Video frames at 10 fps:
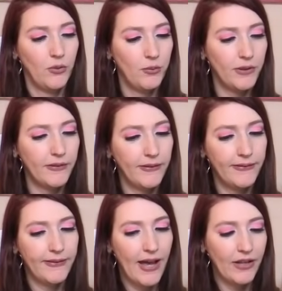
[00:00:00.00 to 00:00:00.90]
What does
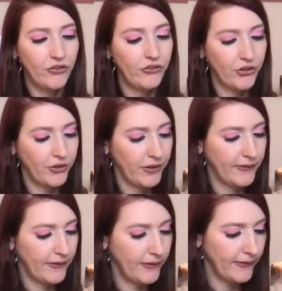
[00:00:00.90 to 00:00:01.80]

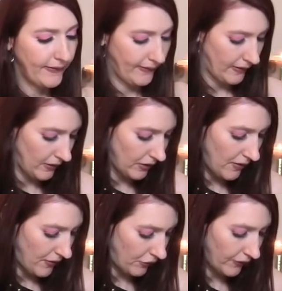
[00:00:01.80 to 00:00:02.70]
Sagittarius,
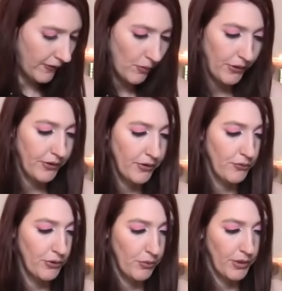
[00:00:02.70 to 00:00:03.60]
love interest, the one they're here
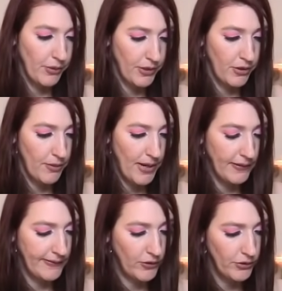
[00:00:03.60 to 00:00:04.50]
for, the one they want to know
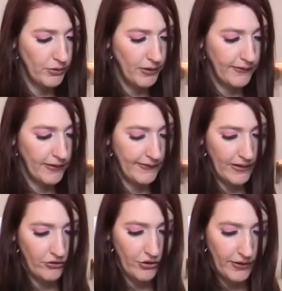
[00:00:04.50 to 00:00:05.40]
about, secret love tell
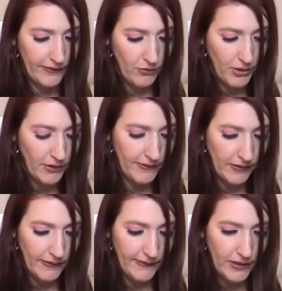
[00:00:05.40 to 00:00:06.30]
Sagittarius. Show me the cards they
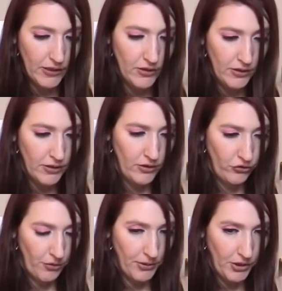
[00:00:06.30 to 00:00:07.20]
need to see.
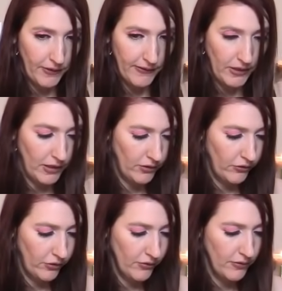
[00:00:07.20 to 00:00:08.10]
Show me the cards they need
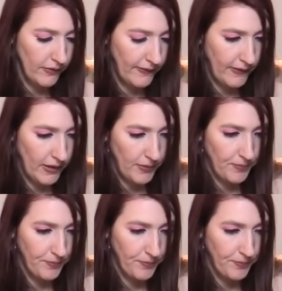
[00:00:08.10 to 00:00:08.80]
to see.